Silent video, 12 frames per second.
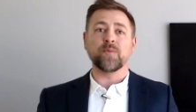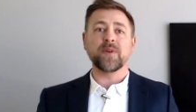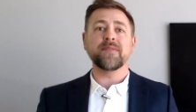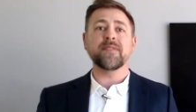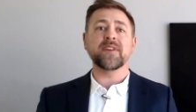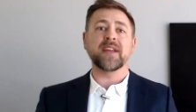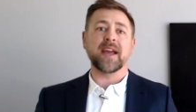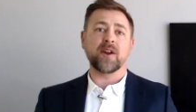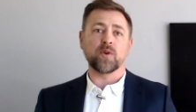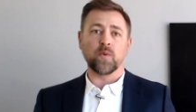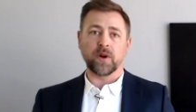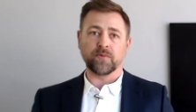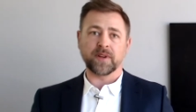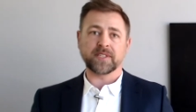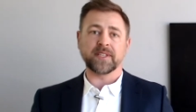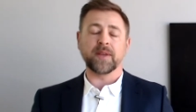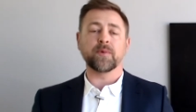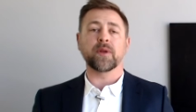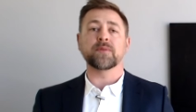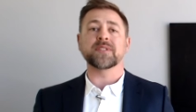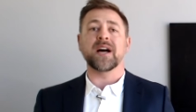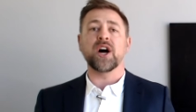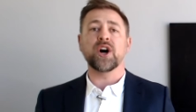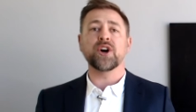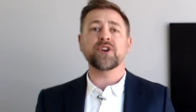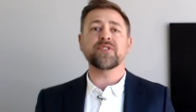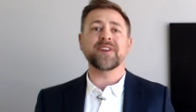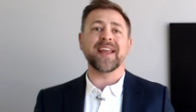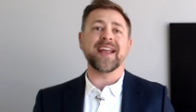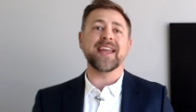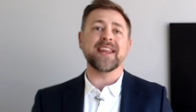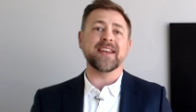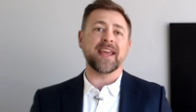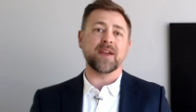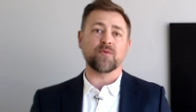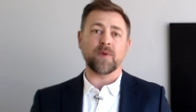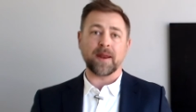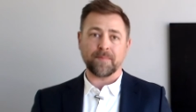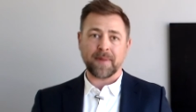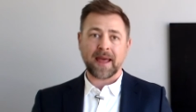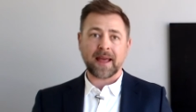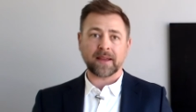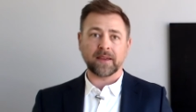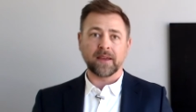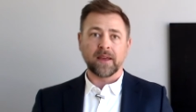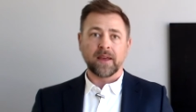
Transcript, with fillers: We've even encountered one recently where there was a 180 day rent back.